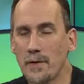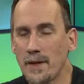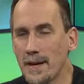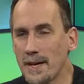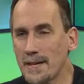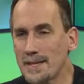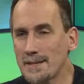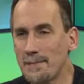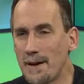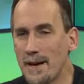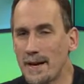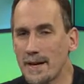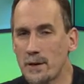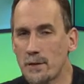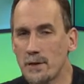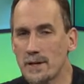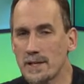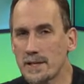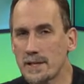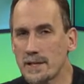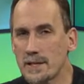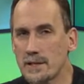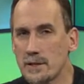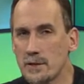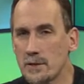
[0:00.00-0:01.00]
things by
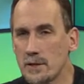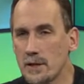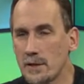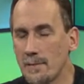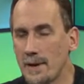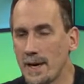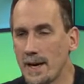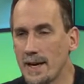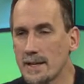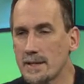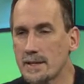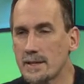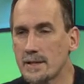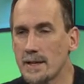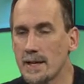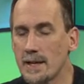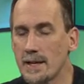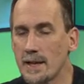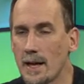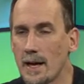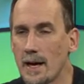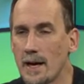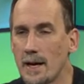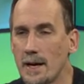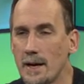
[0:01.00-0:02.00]
Christians who debates it,
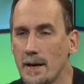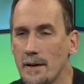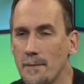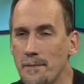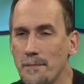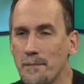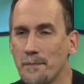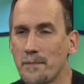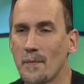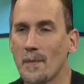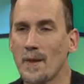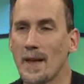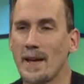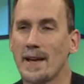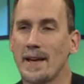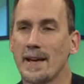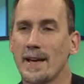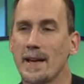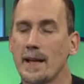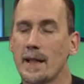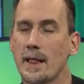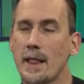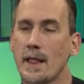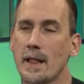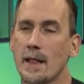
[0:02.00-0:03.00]
um,
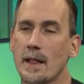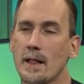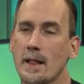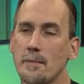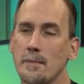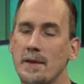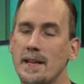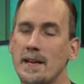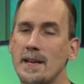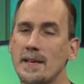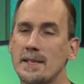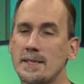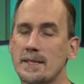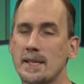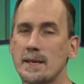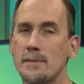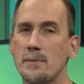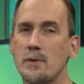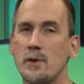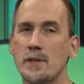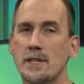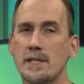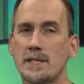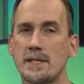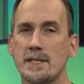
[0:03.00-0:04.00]
because some
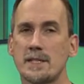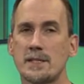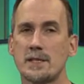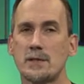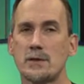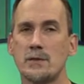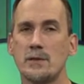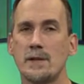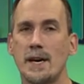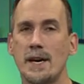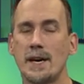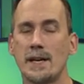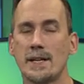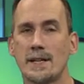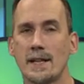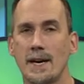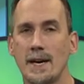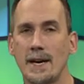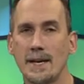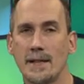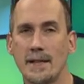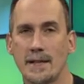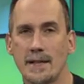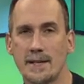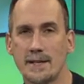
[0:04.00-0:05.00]
Christians do not
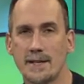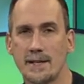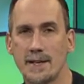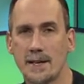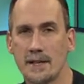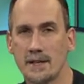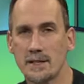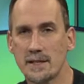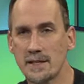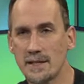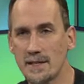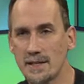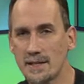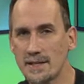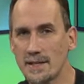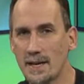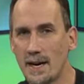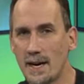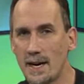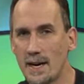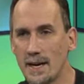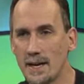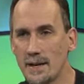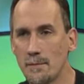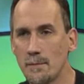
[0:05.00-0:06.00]
like the intelligent
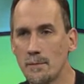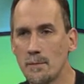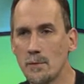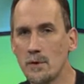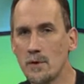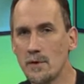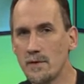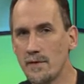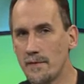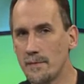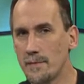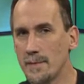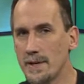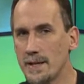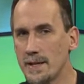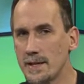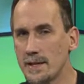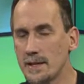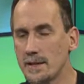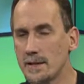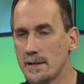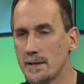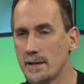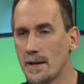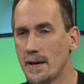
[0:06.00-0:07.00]
design
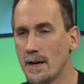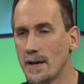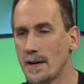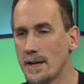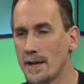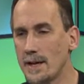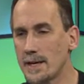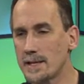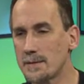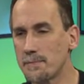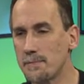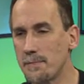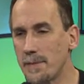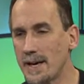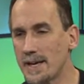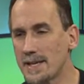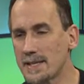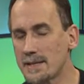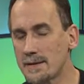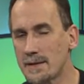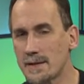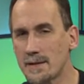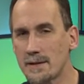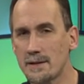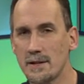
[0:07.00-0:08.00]
movement uh, that's
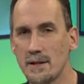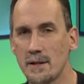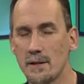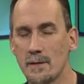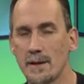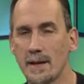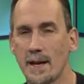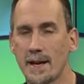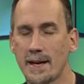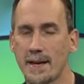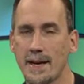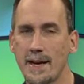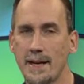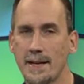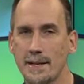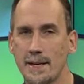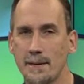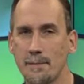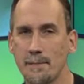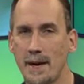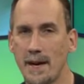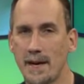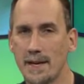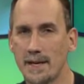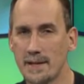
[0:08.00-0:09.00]
based, you know, like headed
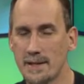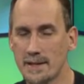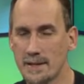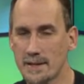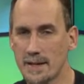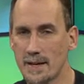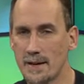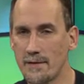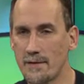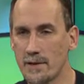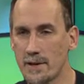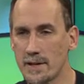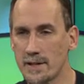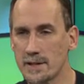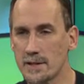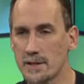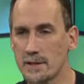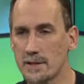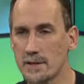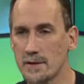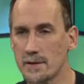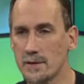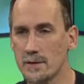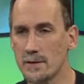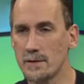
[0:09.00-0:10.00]
up by the Discovery
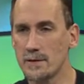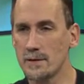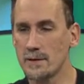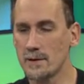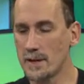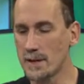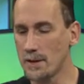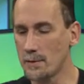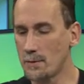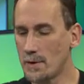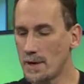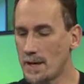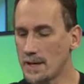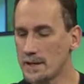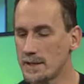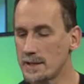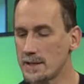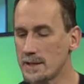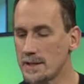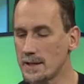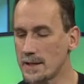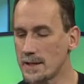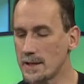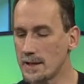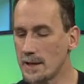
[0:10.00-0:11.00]
Institute in mm -hmm.
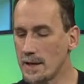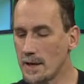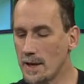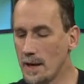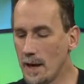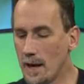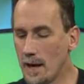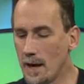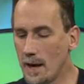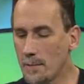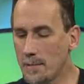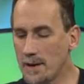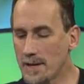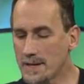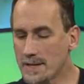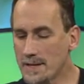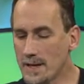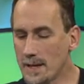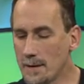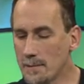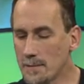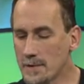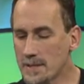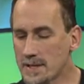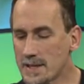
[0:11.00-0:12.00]
Washington. But
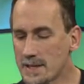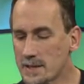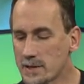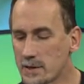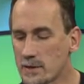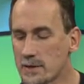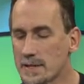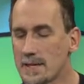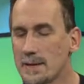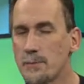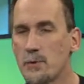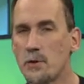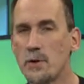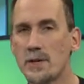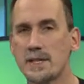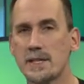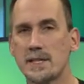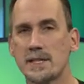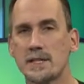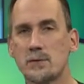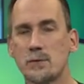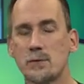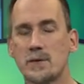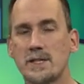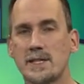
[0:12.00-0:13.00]
some, so, so, some
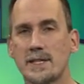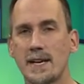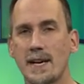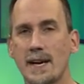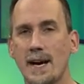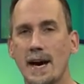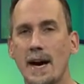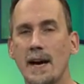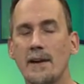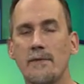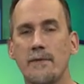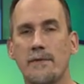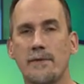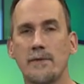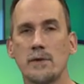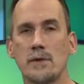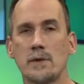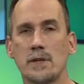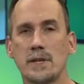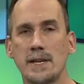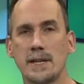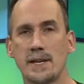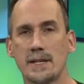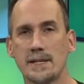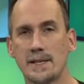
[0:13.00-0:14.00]
Christians would say, I
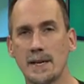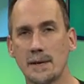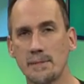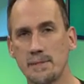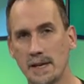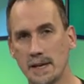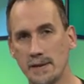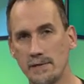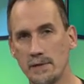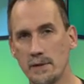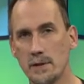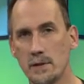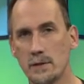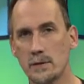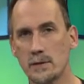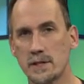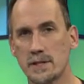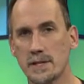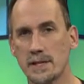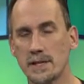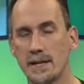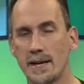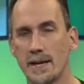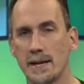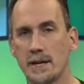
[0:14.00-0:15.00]
fully accept
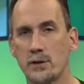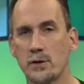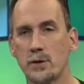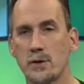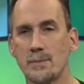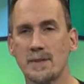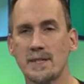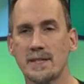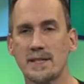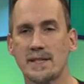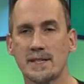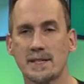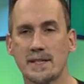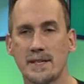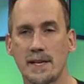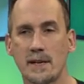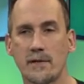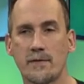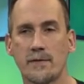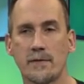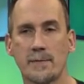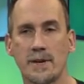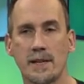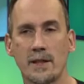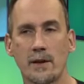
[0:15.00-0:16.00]
evolution, that humans
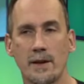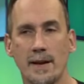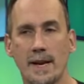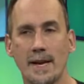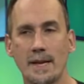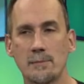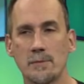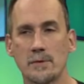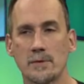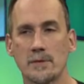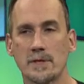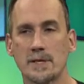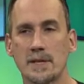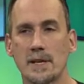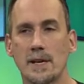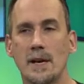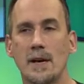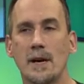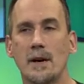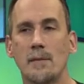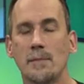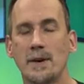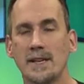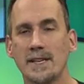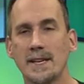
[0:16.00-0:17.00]
descended from other animals,
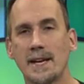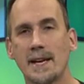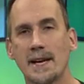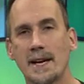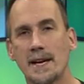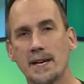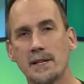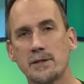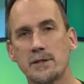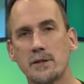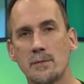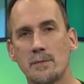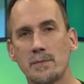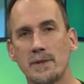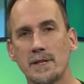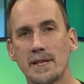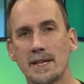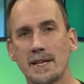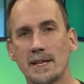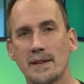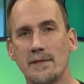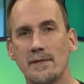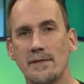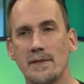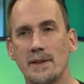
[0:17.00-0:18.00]
but yet I also
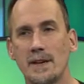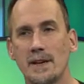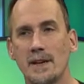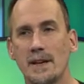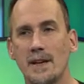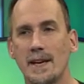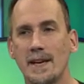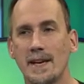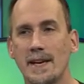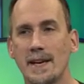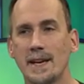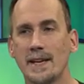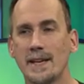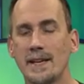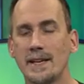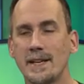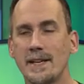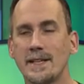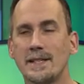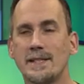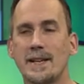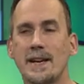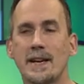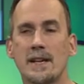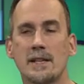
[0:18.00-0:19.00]
believe in
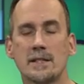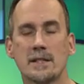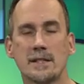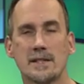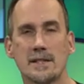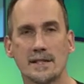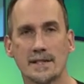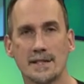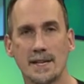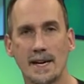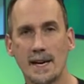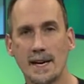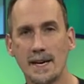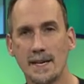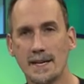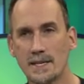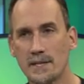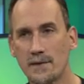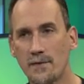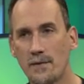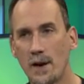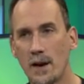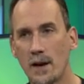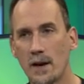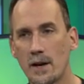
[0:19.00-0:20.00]
intelligent design
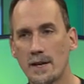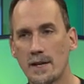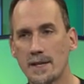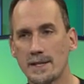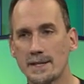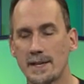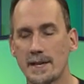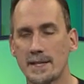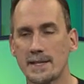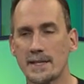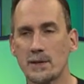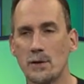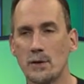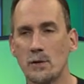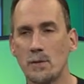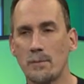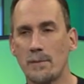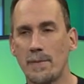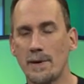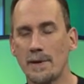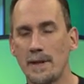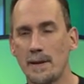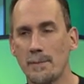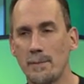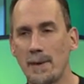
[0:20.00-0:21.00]
as far as like the
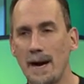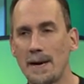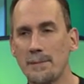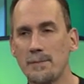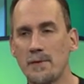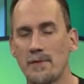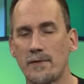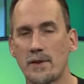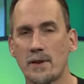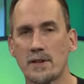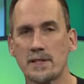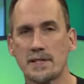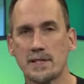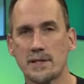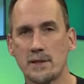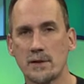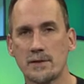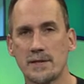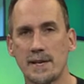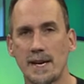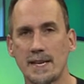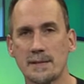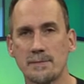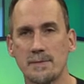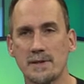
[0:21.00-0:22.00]
old, the Bible verse in the Old
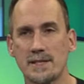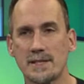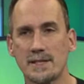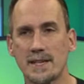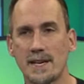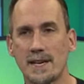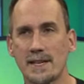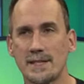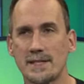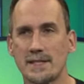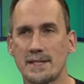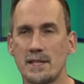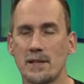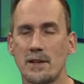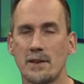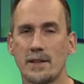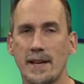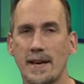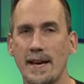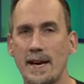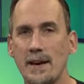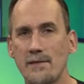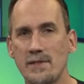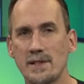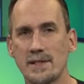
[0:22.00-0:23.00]
Testament says, you know, the
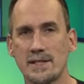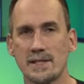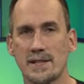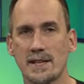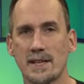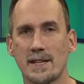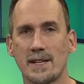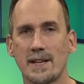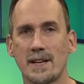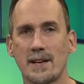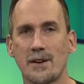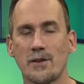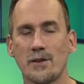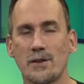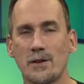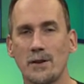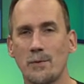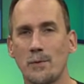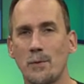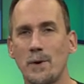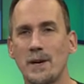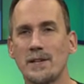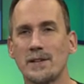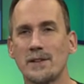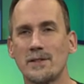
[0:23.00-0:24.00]
heavens declare the
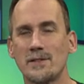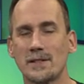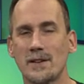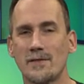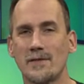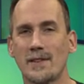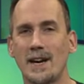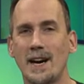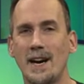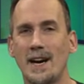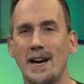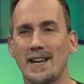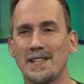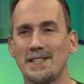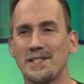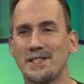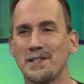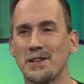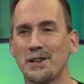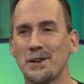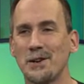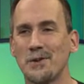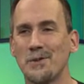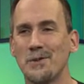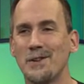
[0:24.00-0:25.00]
wonders of God.
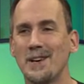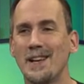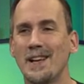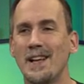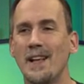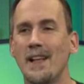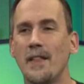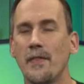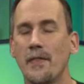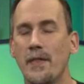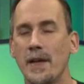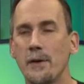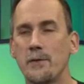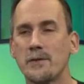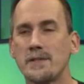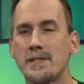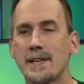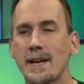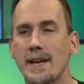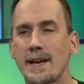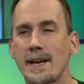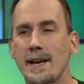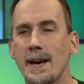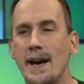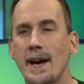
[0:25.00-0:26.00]
So they would
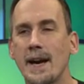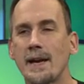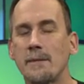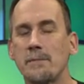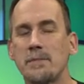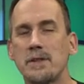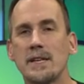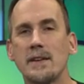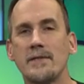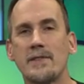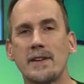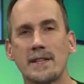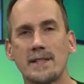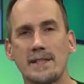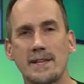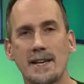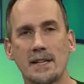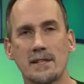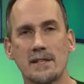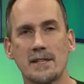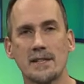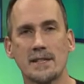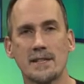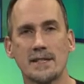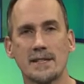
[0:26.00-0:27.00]
say, I believe in
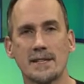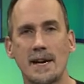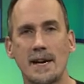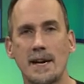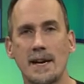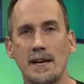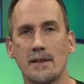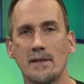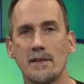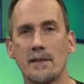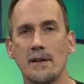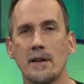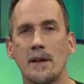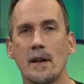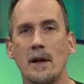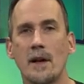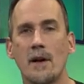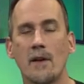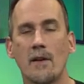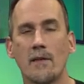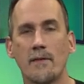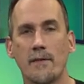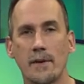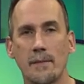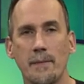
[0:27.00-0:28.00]
intelligent design
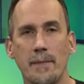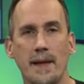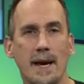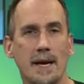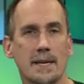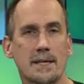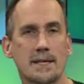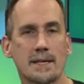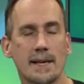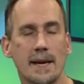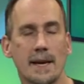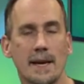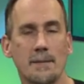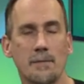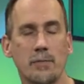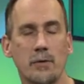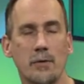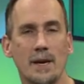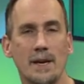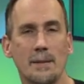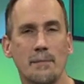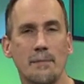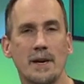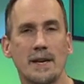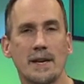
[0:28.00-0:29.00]
from that
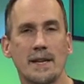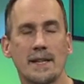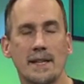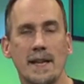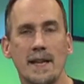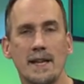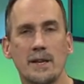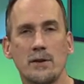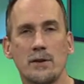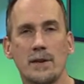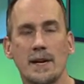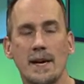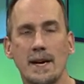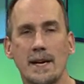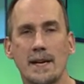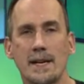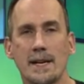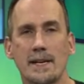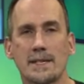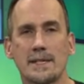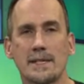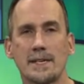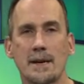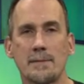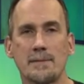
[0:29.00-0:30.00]
standpoint, but they do not
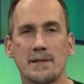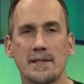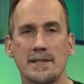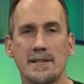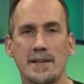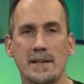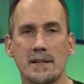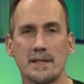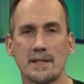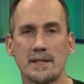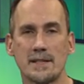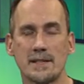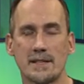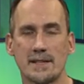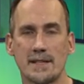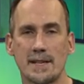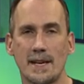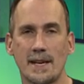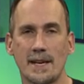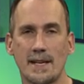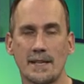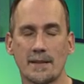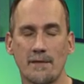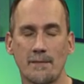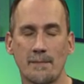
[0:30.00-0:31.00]
accept intelligent
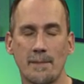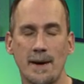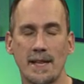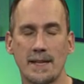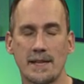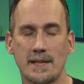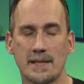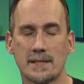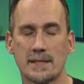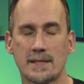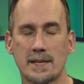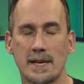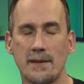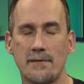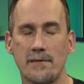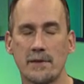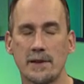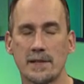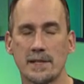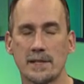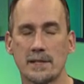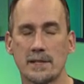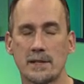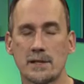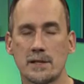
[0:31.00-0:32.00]
design by the Discovery
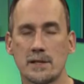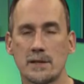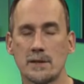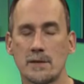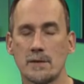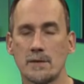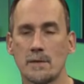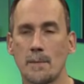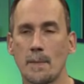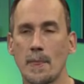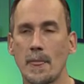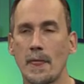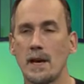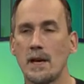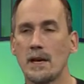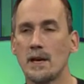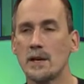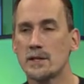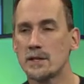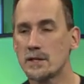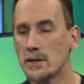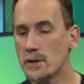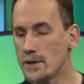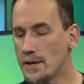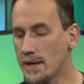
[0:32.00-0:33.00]
Institute.
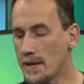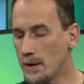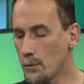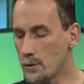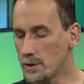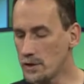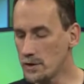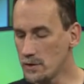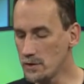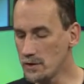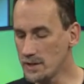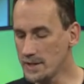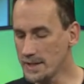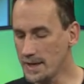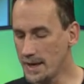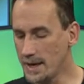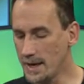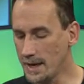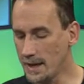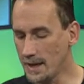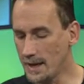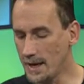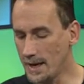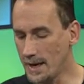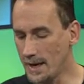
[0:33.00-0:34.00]
So now when you
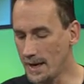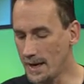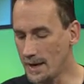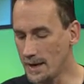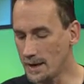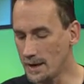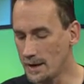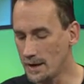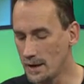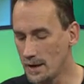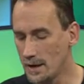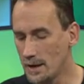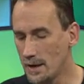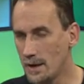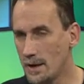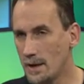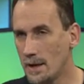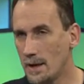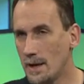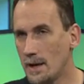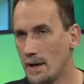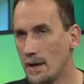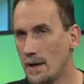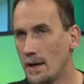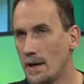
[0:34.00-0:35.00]
say that,
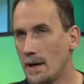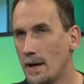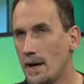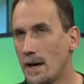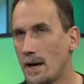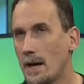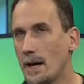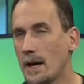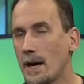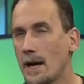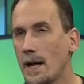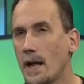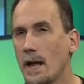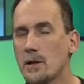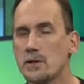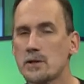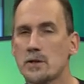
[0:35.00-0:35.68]
uh, uh,